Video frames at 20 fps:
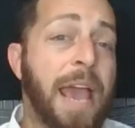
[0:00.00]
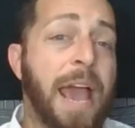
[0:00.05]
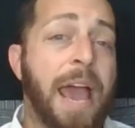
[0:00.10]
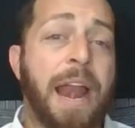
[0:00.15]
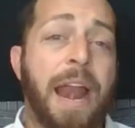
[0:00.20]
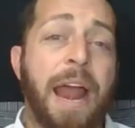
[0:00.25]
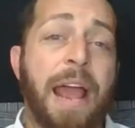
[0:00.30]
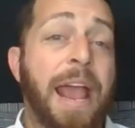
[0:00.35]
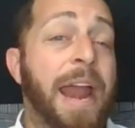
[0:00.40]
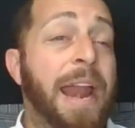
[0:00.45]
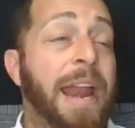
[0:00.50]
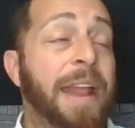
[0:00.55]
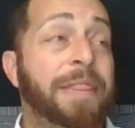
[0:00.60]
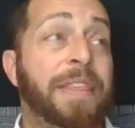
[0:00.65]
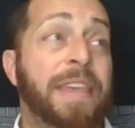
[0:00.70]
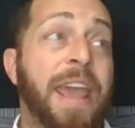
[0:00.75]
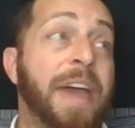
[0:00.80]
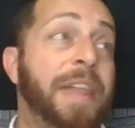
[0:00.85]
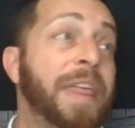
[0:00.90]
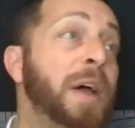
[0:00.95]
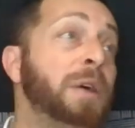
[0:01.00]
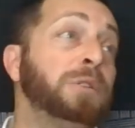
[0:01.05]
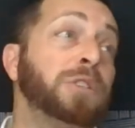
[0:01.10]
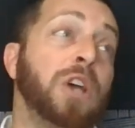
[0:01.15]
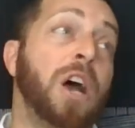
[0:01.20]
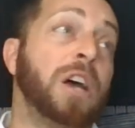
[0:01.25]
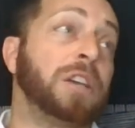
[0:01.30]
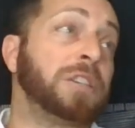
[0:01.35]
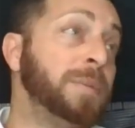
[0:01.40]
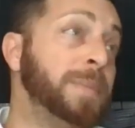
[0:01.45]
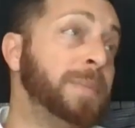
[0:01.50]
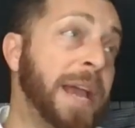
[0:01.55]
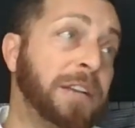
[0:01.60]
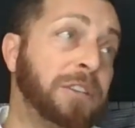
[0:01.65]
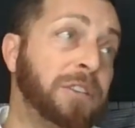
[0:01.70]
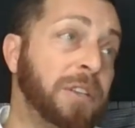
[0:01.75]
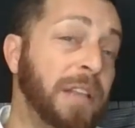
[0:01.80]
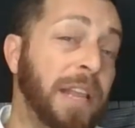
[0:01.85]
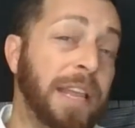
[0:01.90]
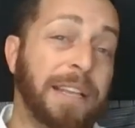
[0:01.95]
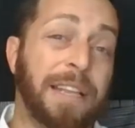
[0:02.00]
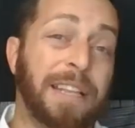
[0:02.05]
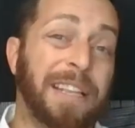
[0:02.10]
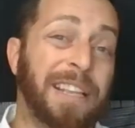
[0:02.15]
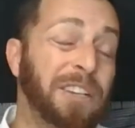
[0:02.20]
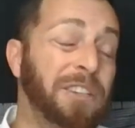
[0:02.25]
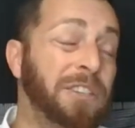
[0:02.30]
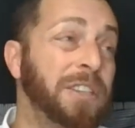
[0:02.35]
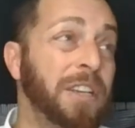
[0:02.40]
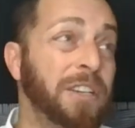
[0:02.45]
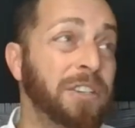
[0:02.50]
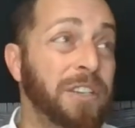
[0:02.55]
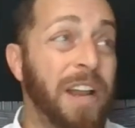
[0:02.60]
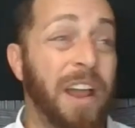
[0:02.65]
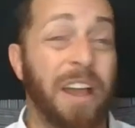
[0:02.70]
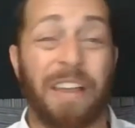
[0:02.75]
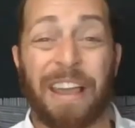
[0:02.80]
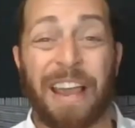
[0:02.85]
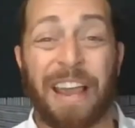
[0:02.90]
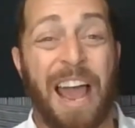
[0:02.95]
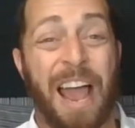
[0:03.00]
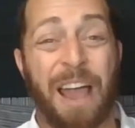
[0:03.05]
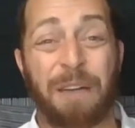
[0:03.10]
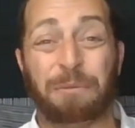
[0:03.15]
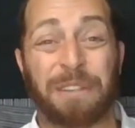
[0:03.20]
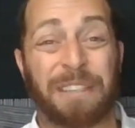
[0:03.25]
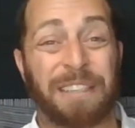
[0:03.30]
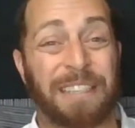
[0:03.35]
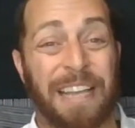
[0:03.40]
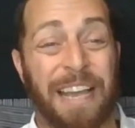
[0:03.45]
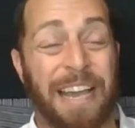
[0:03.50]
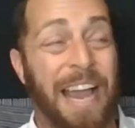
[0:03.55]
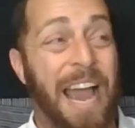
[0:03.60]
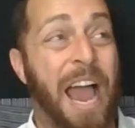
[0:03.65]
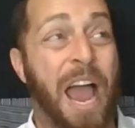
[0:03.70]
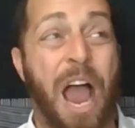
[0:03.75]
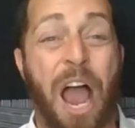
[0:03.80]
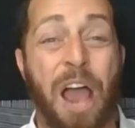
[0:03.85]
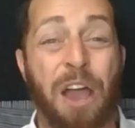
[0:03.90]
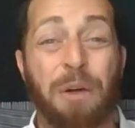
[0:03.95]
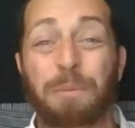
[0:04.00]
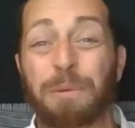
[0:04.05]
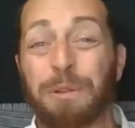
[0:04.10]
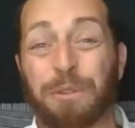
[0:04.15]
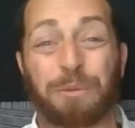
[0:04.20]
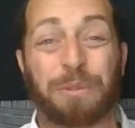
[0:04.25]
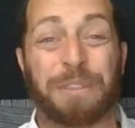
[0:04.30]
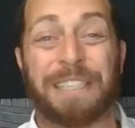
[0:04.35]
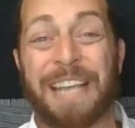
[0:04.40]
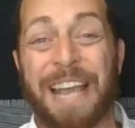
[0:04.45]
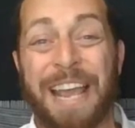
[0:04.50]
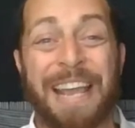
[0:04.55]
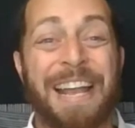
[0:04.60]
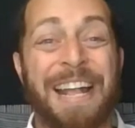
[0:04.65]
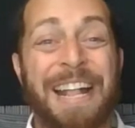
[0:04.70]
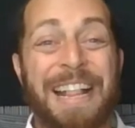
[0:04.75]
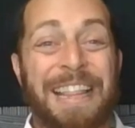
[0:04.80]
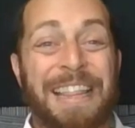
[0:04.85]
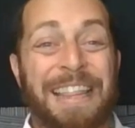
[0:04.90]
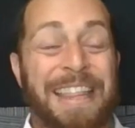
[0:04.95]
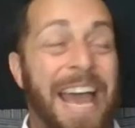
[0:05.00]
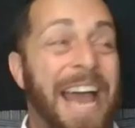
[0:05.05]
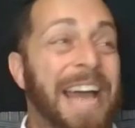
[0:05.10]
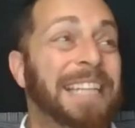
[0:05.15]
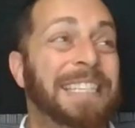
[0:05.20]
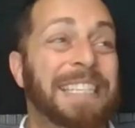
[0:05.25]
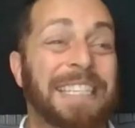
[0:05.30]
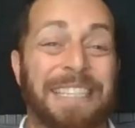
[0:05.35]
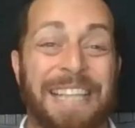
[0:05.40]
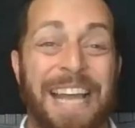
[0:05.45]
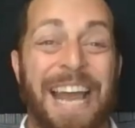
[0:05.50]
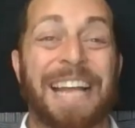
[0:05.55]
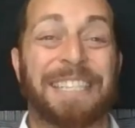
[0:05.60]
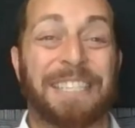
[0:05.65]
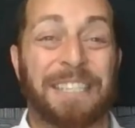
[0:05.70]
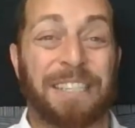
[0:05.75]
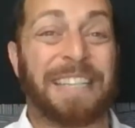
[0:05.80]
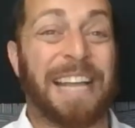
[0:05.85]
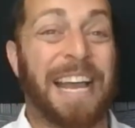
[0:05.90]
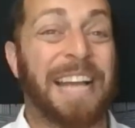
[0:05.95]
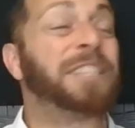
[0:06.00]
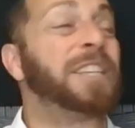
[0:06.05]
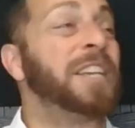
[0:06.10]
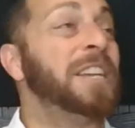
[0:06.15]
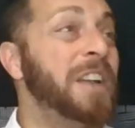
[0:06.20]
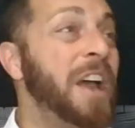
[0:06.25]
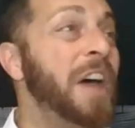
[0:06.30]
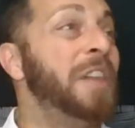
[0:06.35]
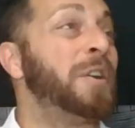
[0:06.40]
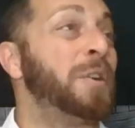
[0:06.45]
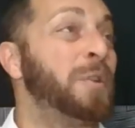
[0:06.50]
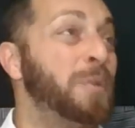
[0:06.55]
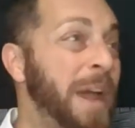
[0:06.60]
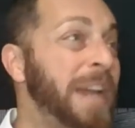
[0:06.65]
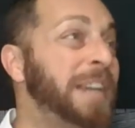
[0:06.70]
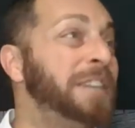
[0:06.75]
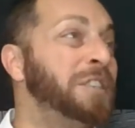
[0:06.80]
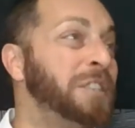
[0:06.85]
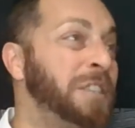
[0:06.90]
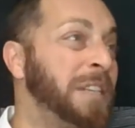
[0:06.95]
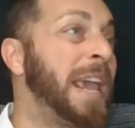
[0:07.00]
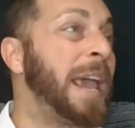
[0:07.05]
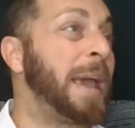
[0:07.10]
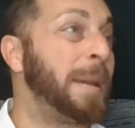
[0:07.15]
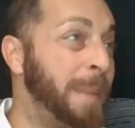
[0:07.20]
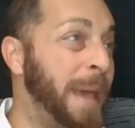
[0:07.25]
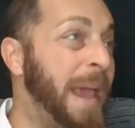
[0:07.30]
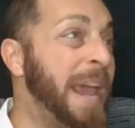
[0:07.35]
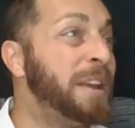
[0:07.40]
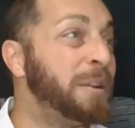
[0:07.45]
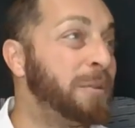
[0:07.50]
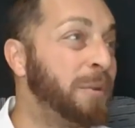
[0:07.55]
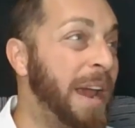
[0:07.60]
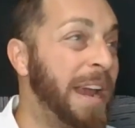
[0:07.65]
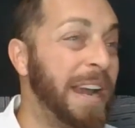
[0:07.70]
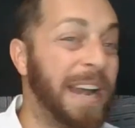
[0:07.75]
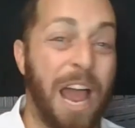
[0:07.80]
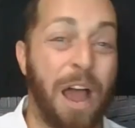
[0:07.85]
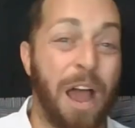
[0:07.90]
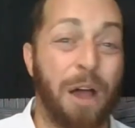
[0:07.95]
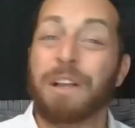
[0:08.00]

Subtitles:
Yeah, and that was awesome, actually. Like, there's an LA. I would, like, I almost would say that's another righteous campaign right